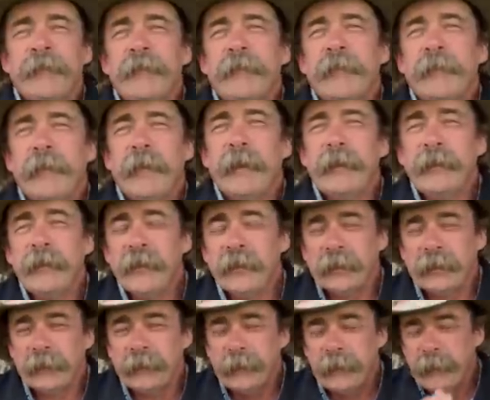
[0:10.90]
Maybe
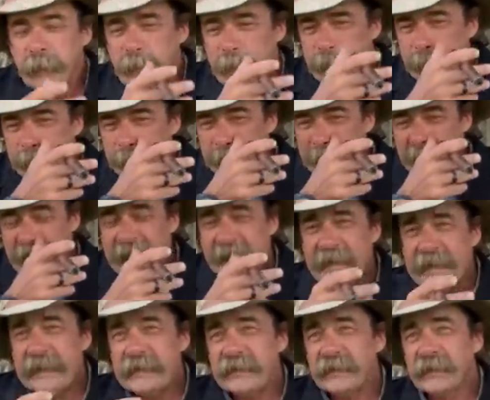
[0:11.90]
you're back
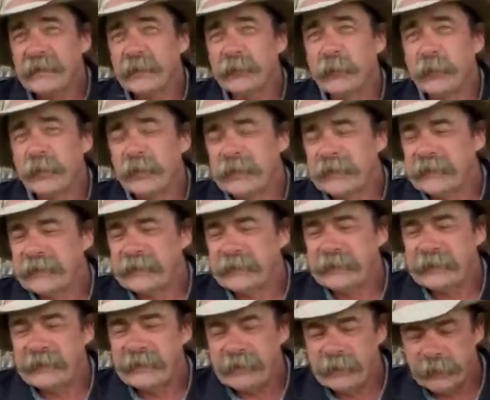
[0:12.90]
east somewhere in the city,